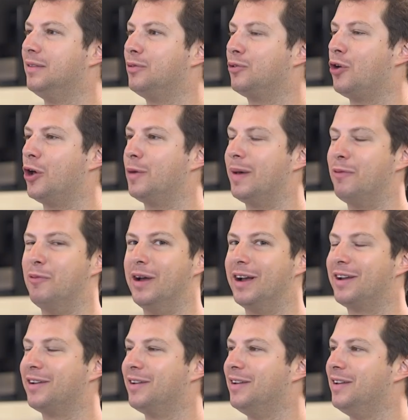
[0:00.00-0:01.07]
they're calling him on
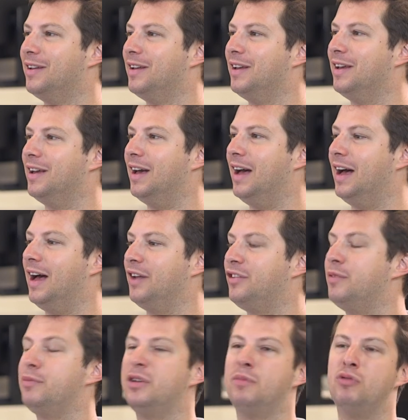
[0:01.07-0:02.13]
Wick. Uh,
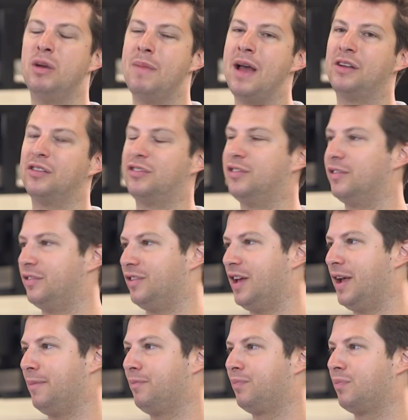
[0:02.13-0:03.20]
to, to bring back to Cersei.